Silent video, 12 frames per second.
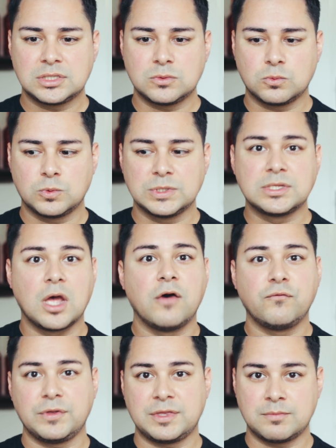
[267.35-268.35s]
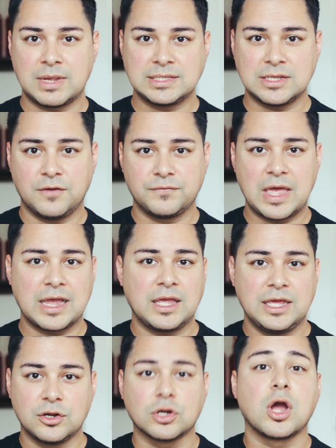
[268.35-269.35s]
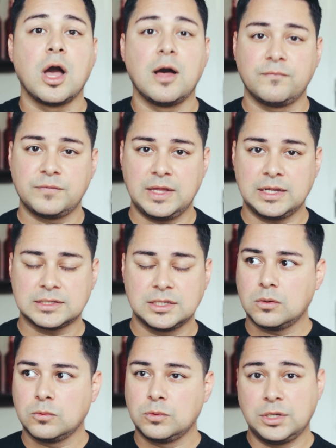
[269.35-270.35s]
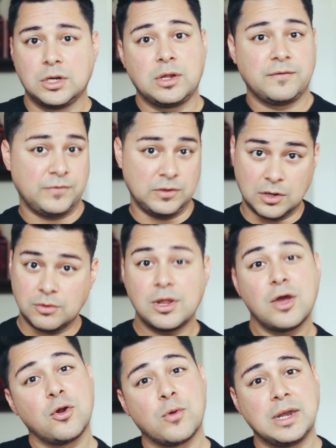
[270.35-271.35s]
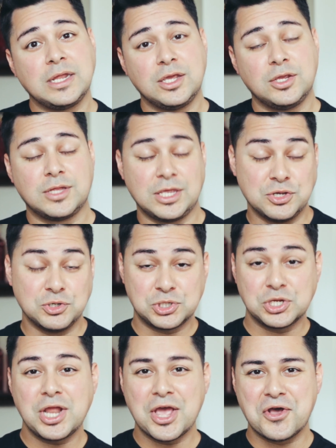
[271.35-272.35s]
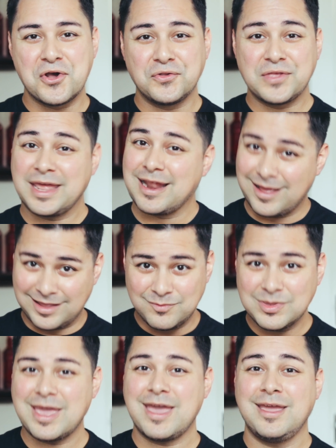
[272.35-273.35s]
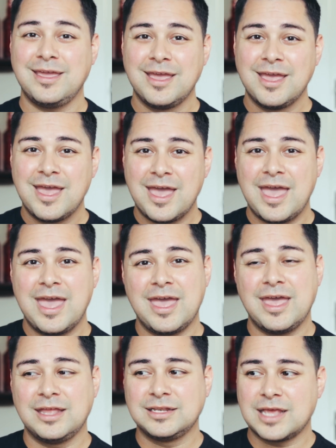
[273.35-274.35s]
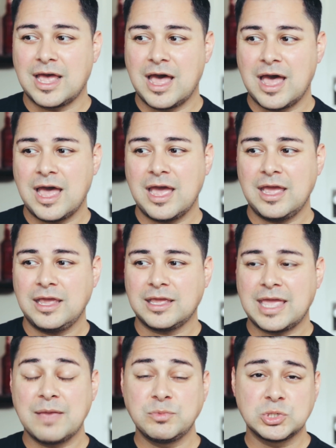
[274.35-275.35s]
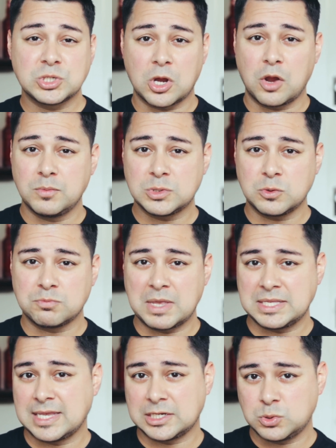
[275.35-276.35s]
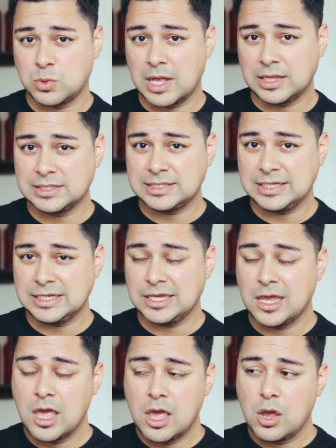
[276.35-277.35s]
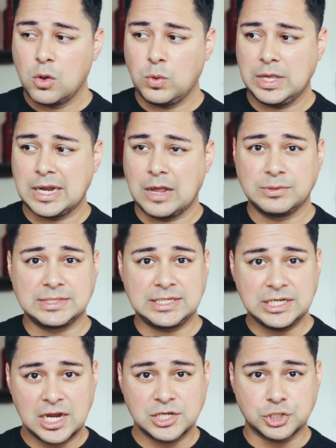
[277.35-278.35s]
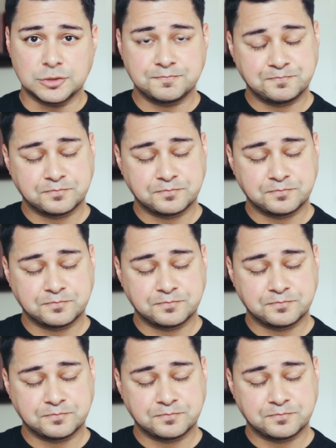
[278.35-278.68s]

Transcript: resolve within myself, that inner conflict. If you don't know already, then you should know that I am gay. And I came to terms with my sexuality when I was a teenager.